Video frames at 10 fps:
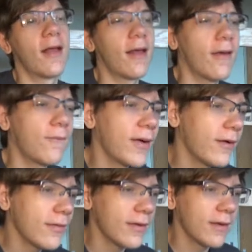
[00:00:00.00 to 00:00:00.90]

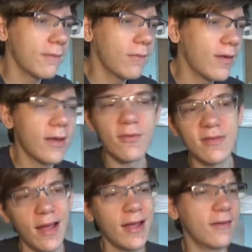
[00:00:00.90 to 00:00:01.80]
Apparently, he
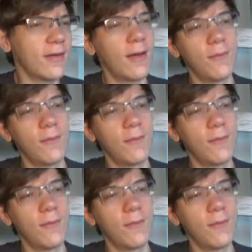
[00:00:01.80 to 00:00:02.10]
resigned a